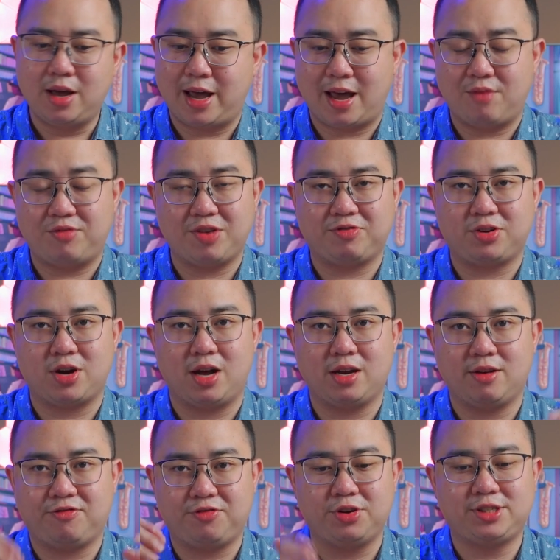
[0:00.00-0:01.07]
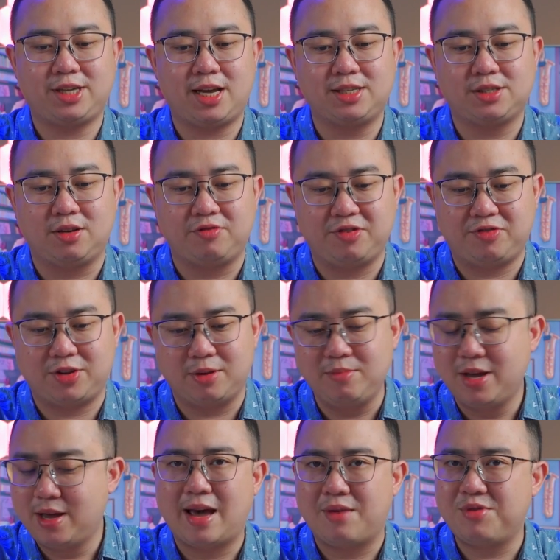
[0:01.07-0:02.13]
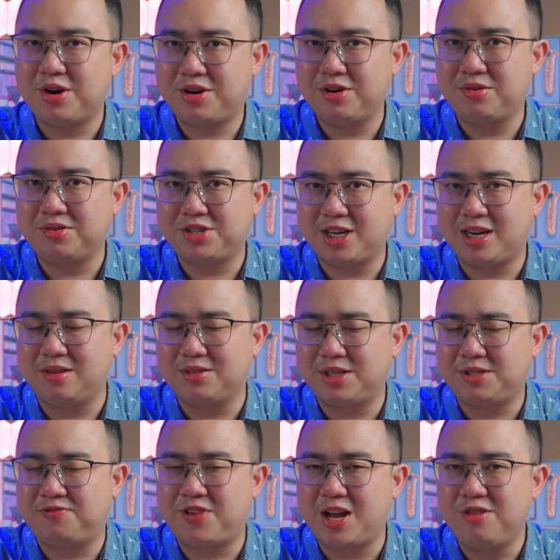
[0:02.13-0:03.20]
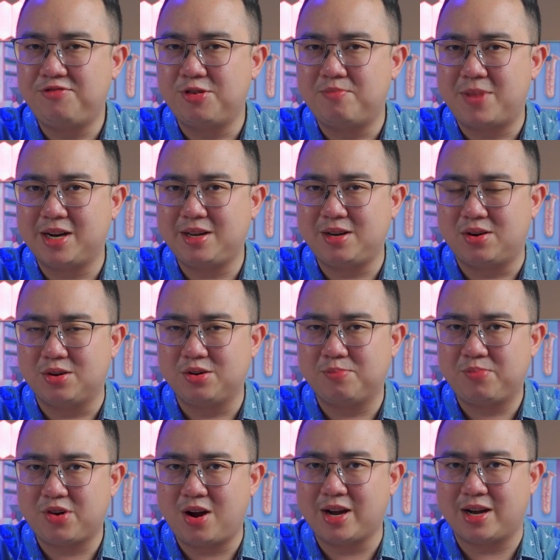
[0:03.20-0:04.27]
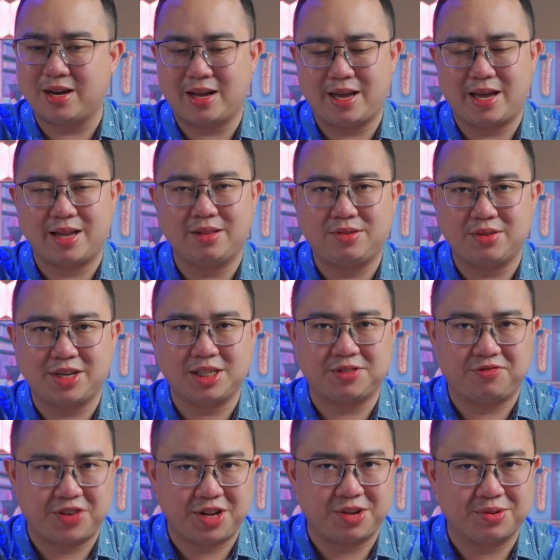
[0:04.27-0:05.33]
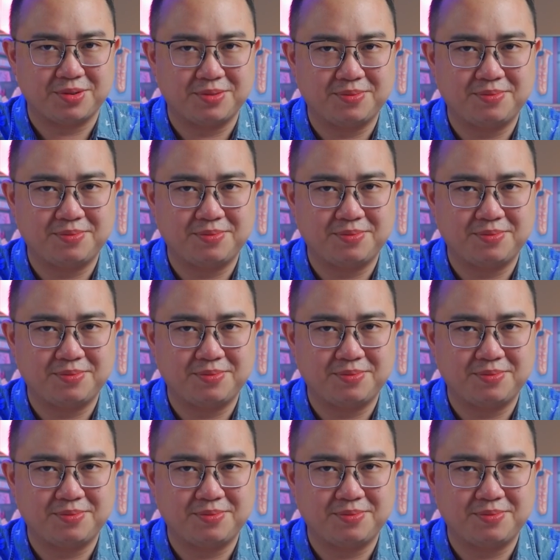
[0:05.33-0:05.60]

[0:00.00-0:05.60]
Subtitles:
and we have got a first hands-on with them, and we're here to check out this value for money audio product in today's video.